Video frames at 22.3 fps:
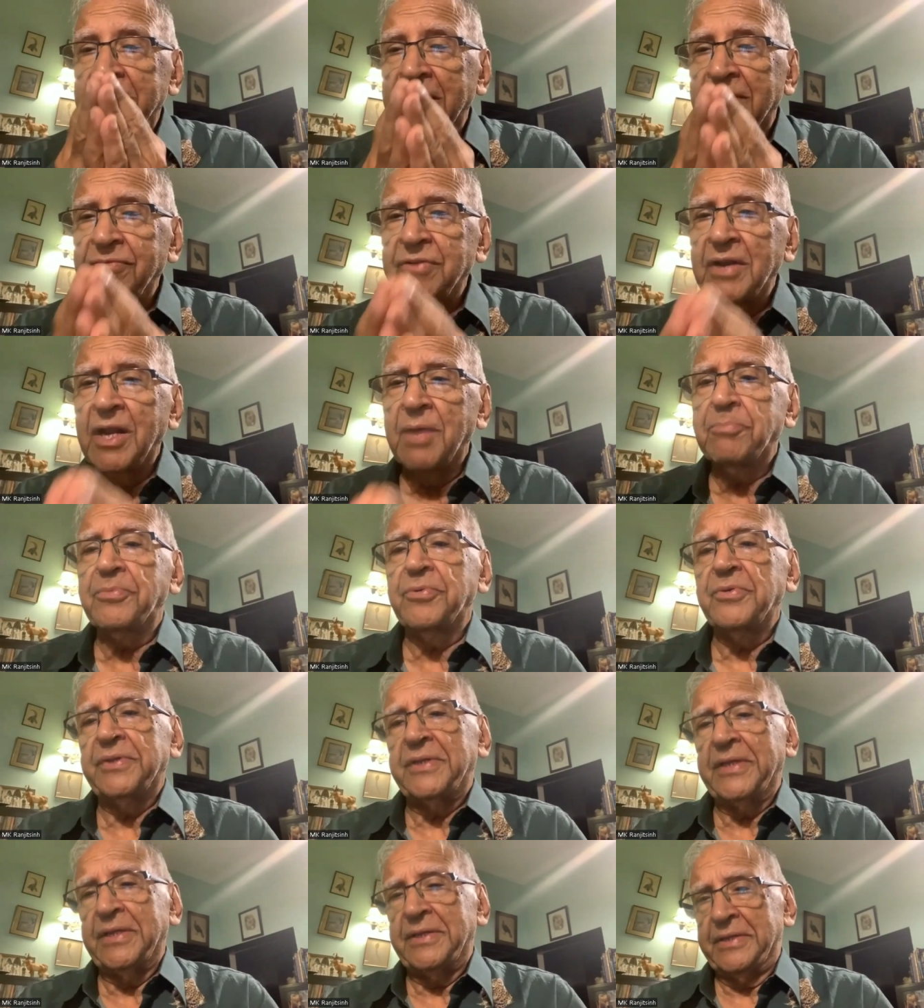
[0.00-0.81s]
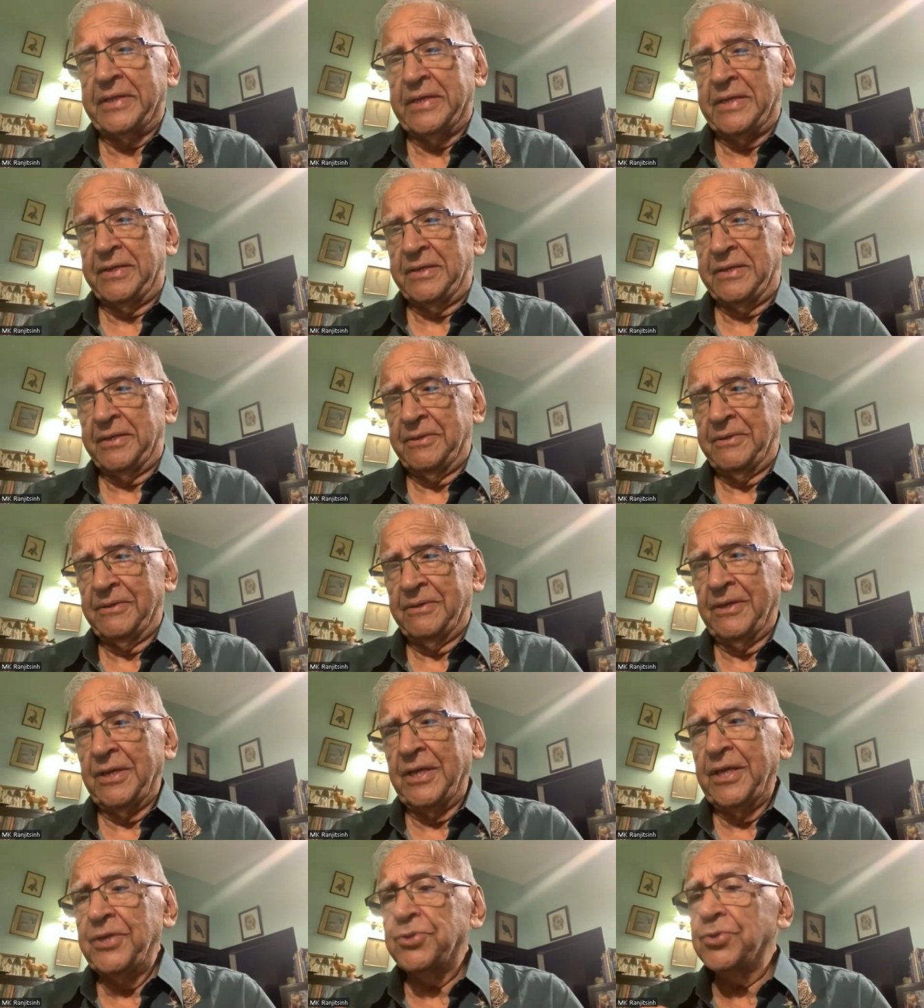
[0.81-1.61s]
developed within them,
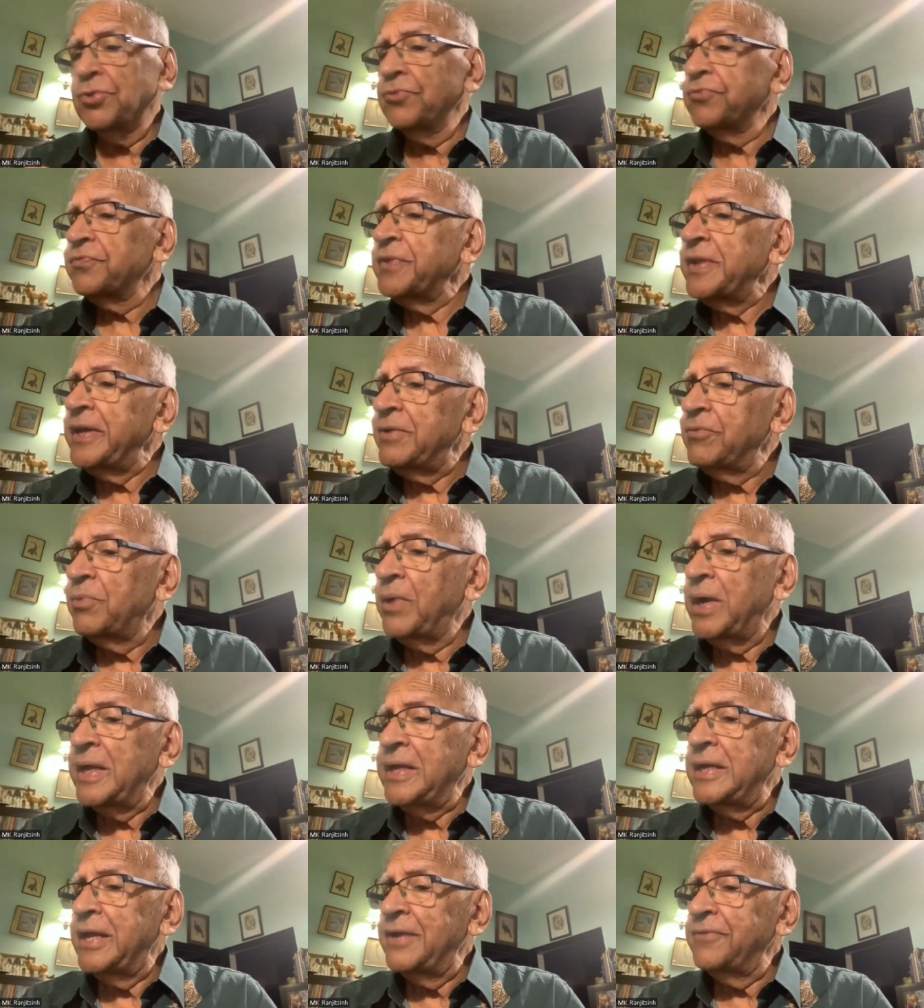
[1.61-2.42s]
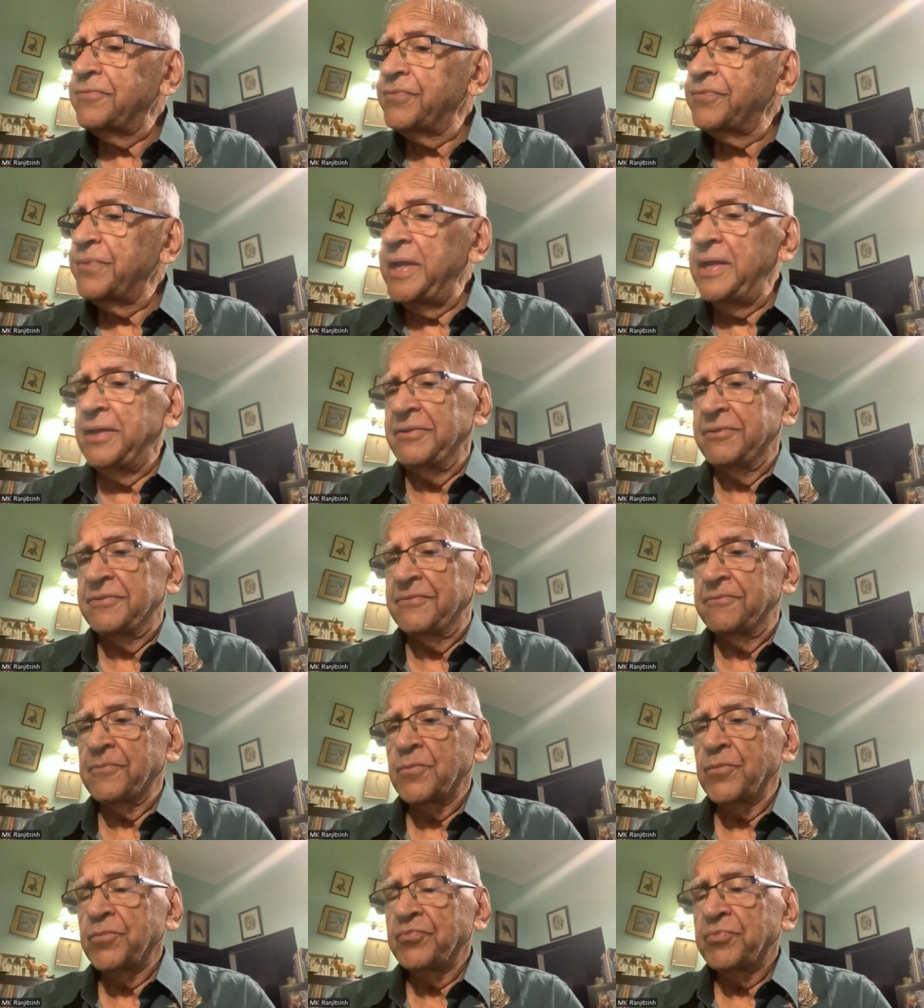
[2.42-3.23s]
each of their wildlife wings.
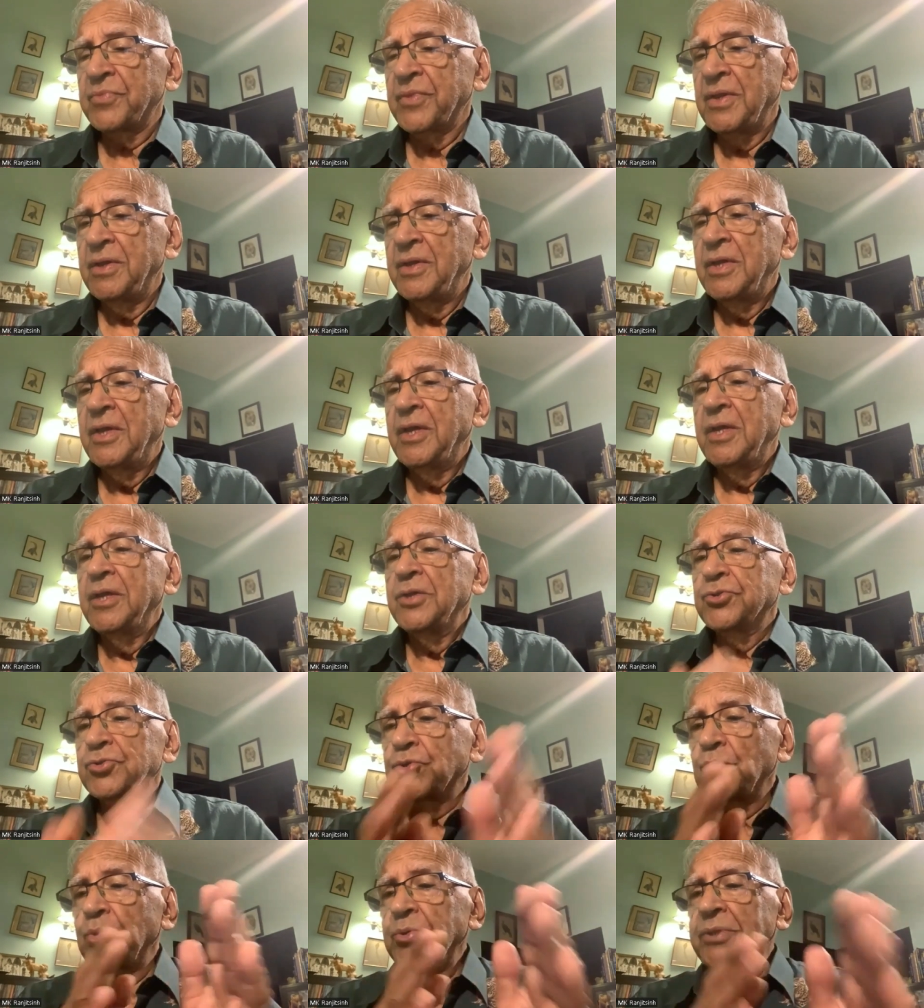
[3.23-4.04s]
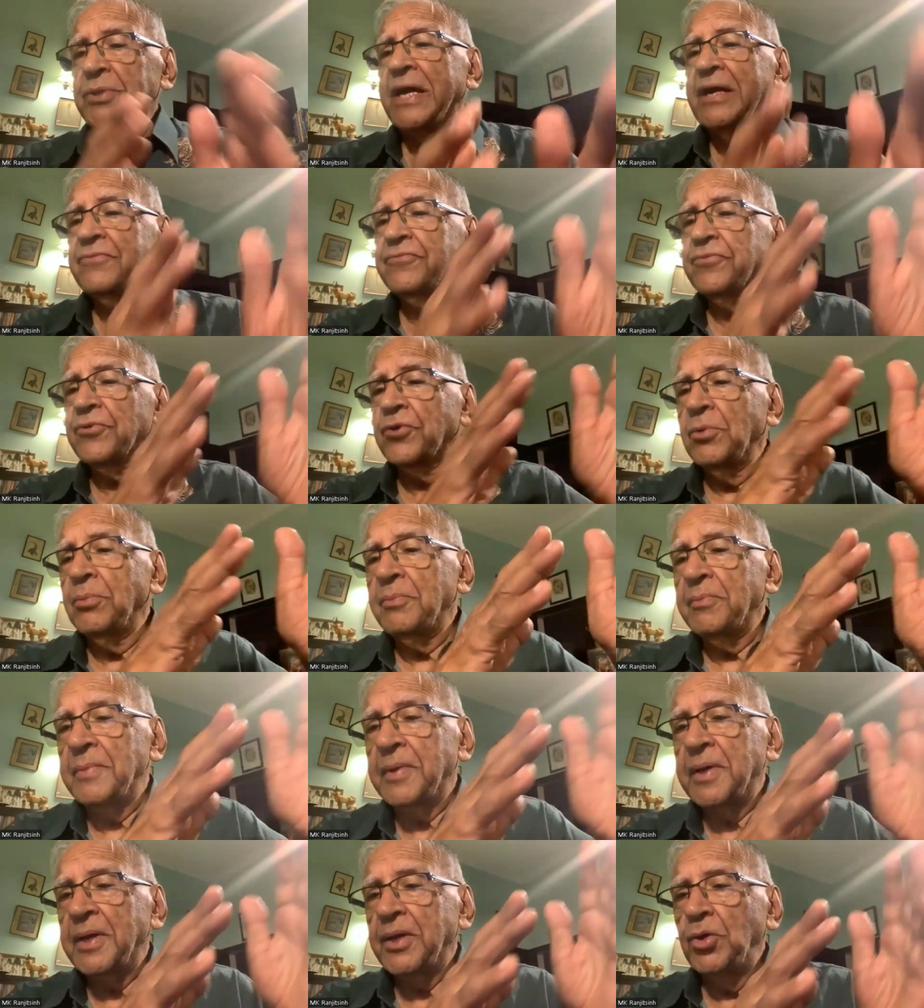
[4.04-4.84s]
So that
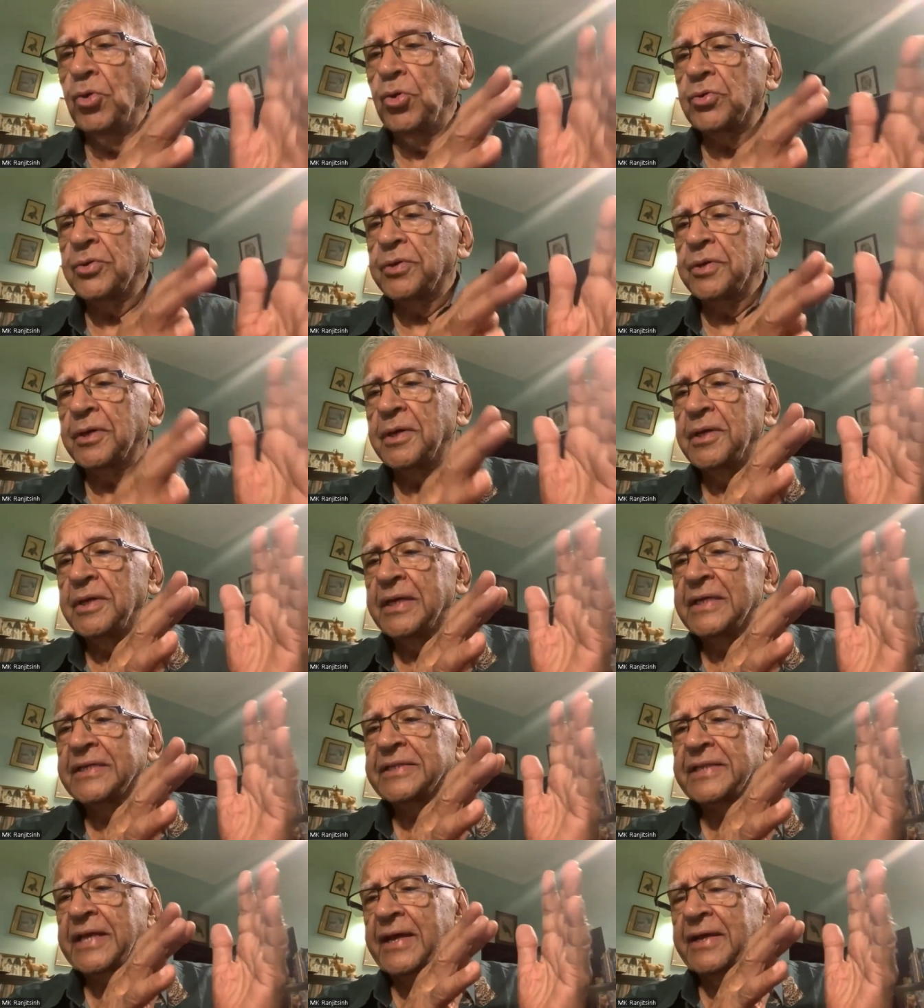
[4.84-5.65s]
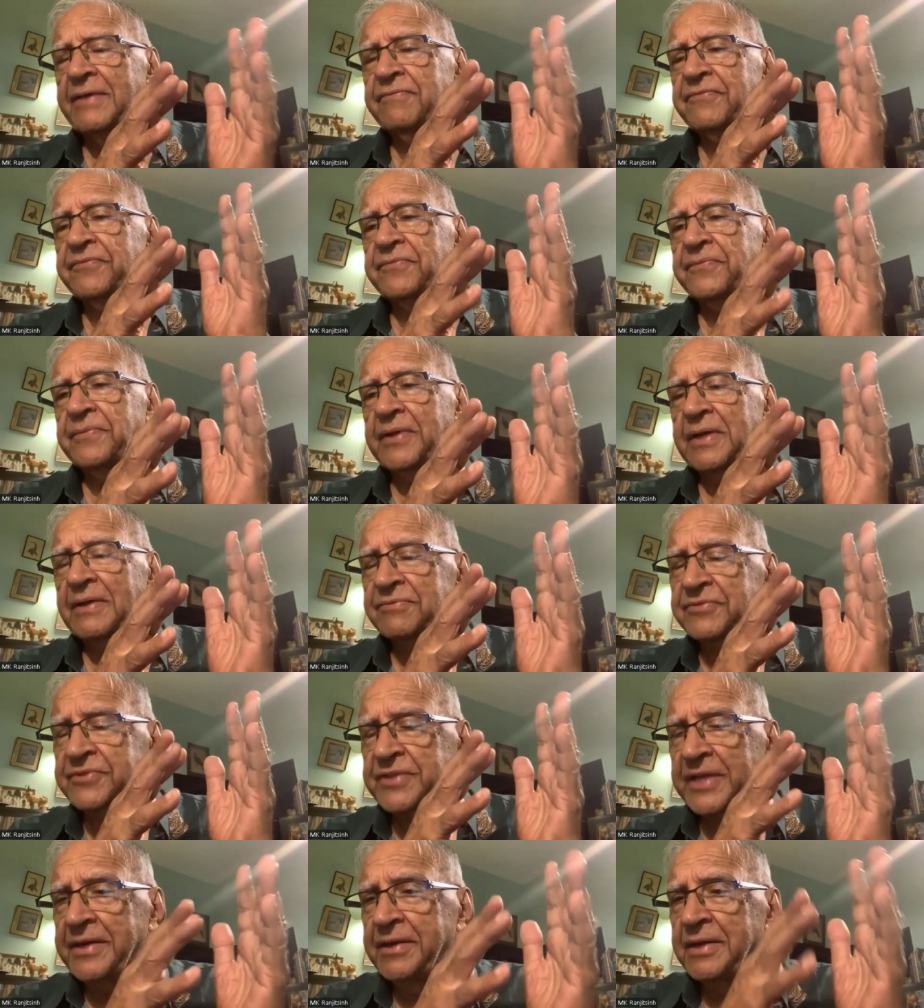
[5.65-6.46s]
from, look, as I
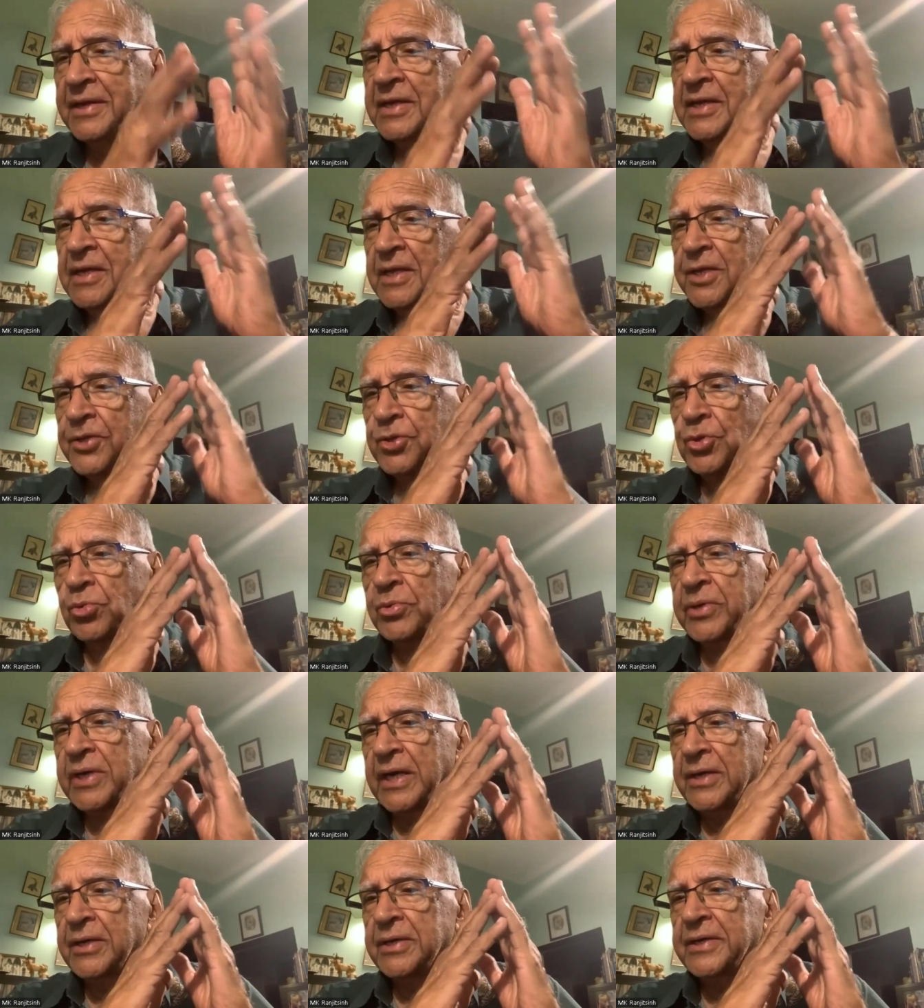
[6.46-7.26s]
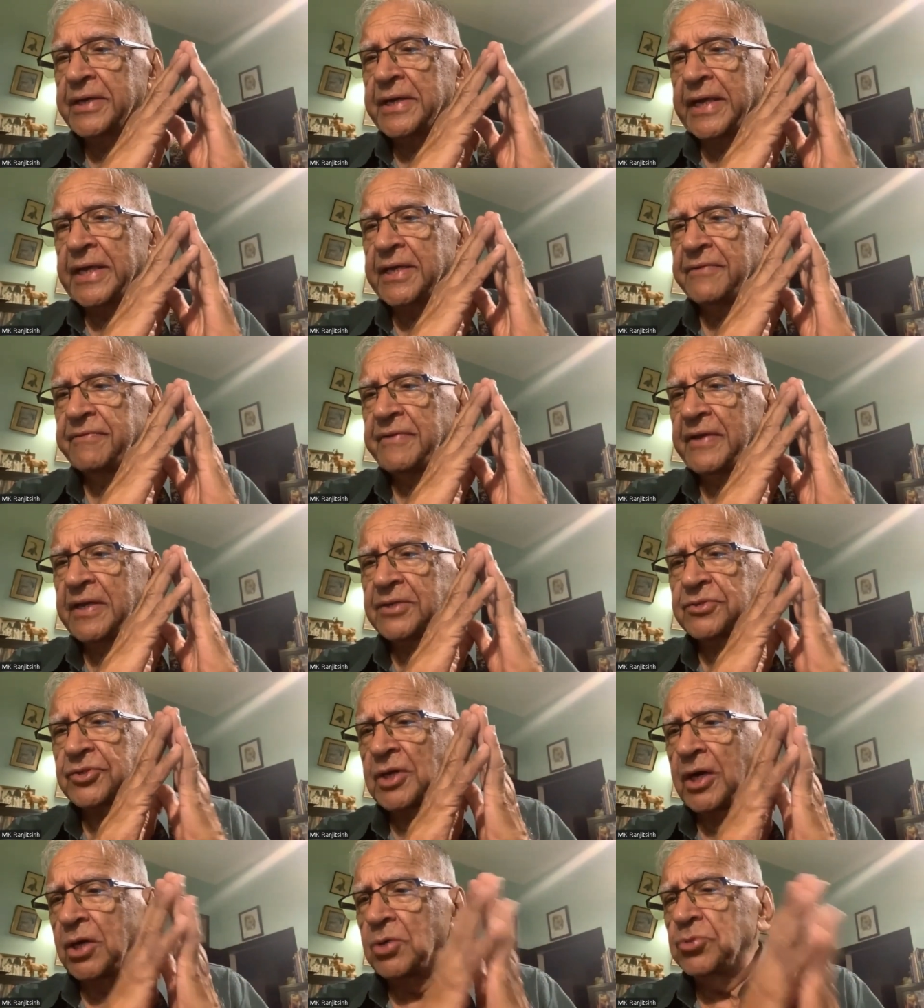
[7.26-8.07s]
have said, you can't take away
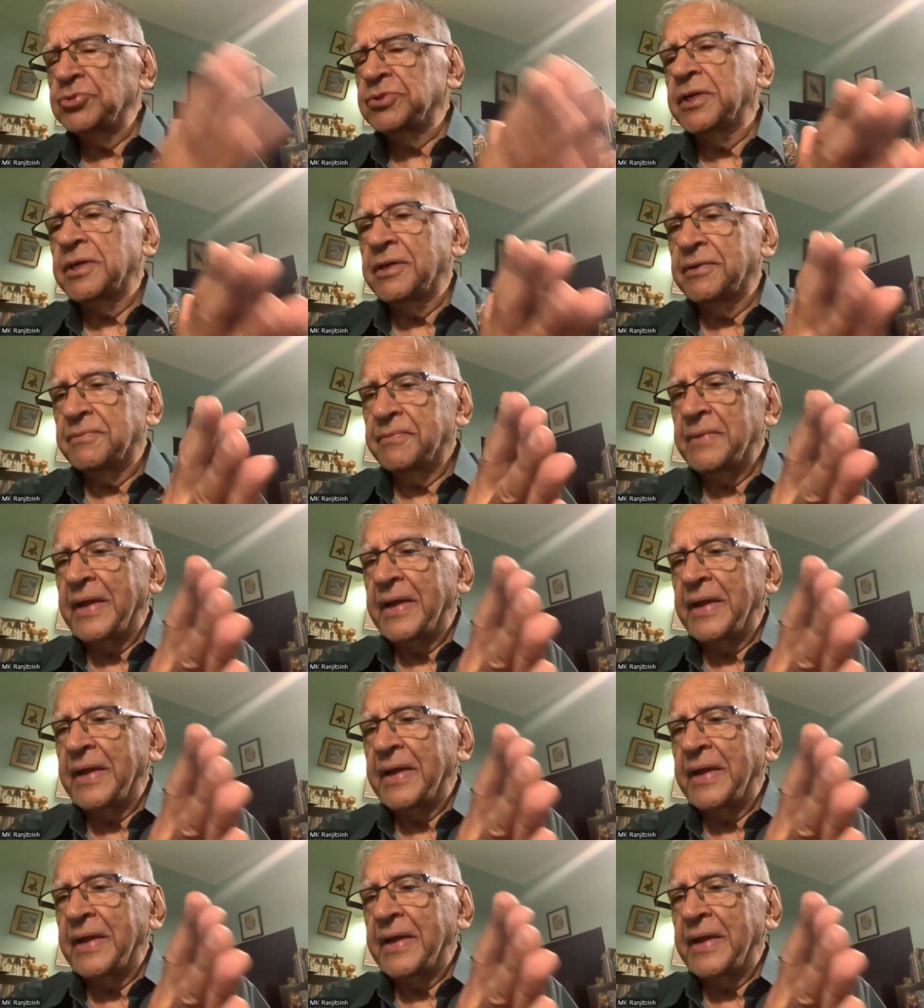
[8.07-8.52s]
a thousand